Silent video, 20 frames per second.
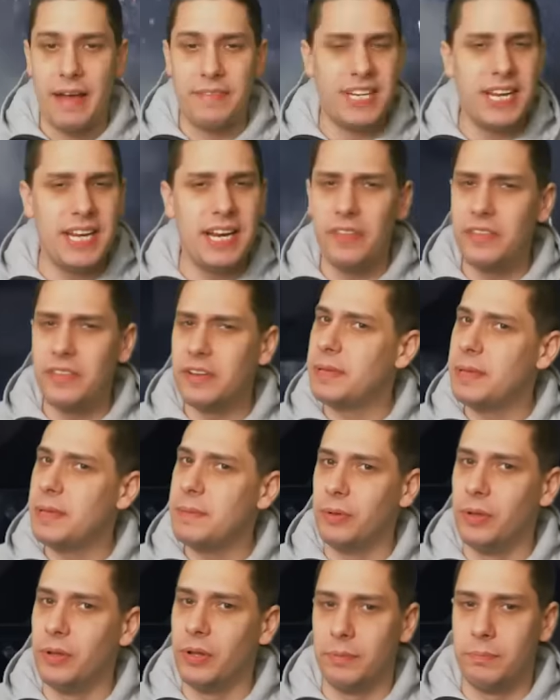I've seen other
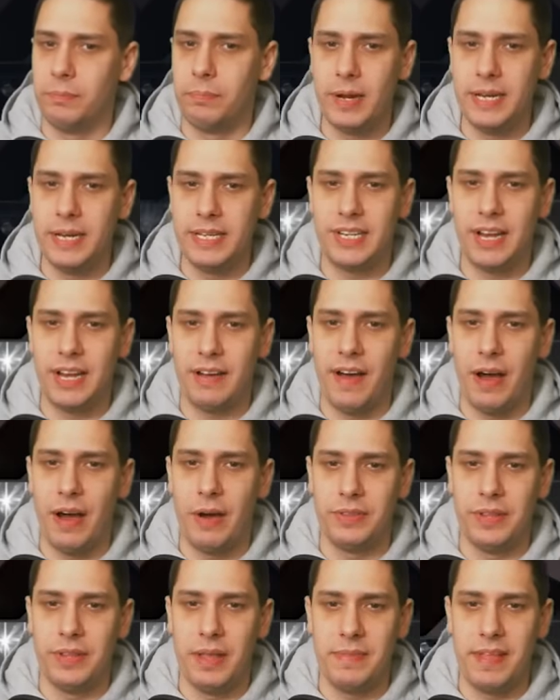people pointing stuff
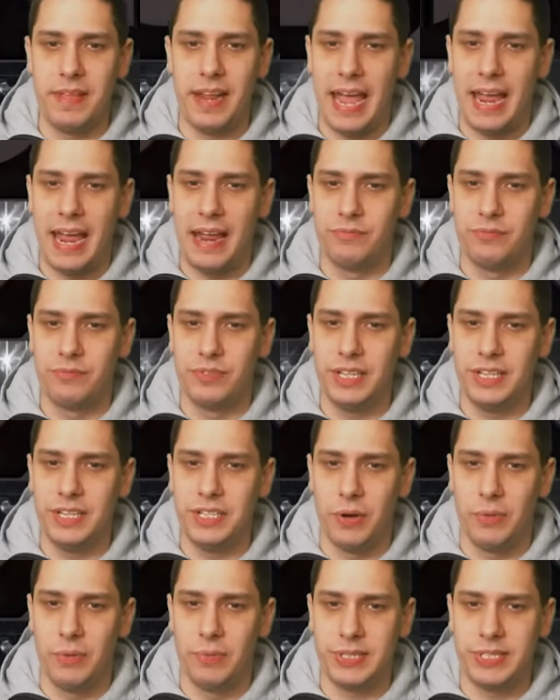out in them that I really
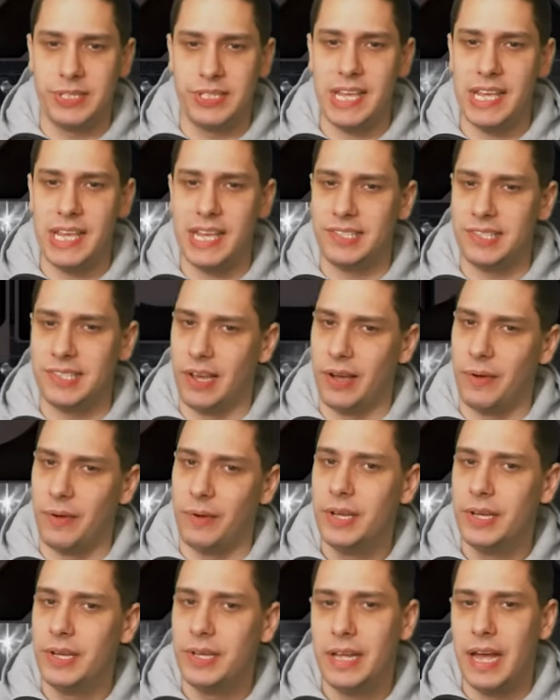don't see.
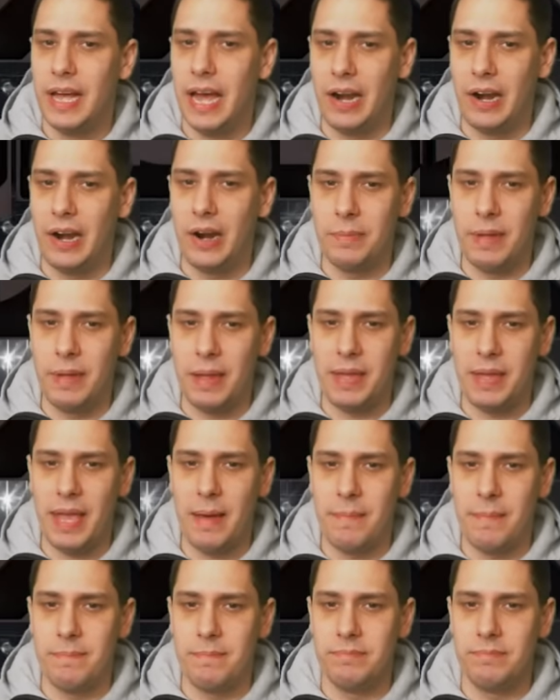So, I don't know. Maybe
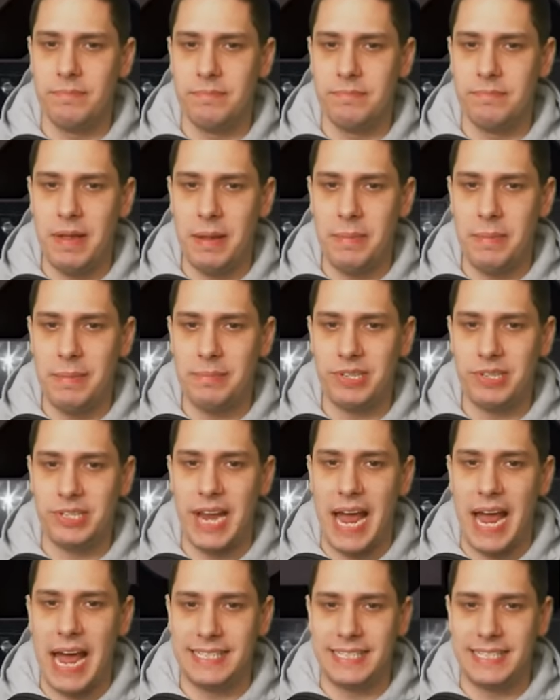I'm, maybe I'm
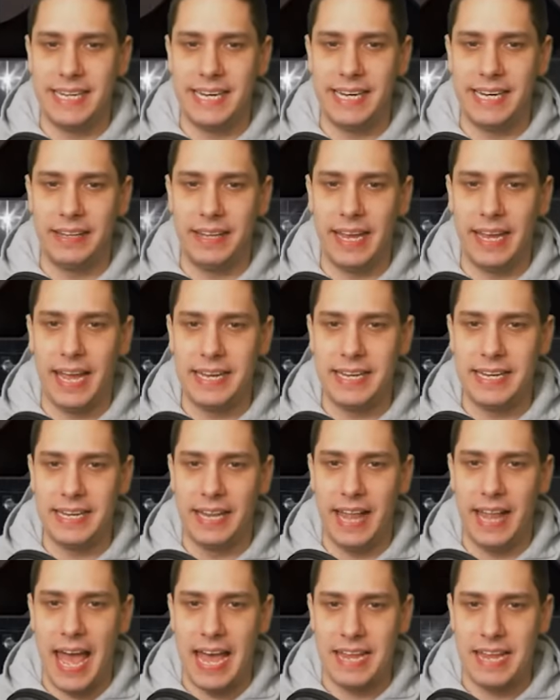just not seeing it like I
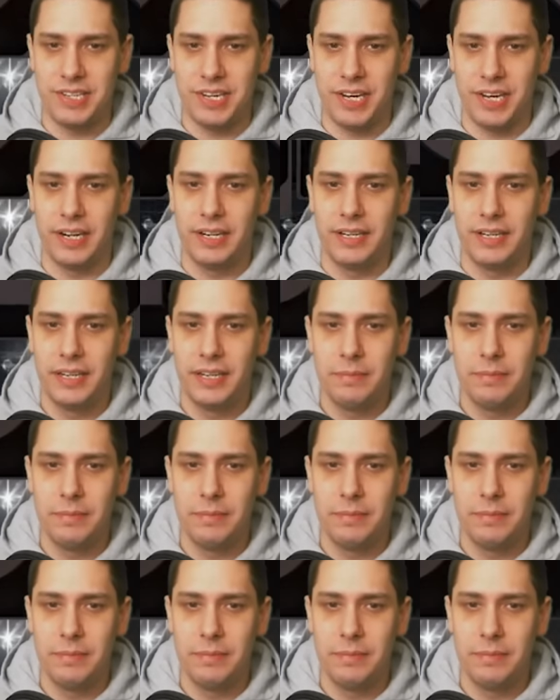did last year.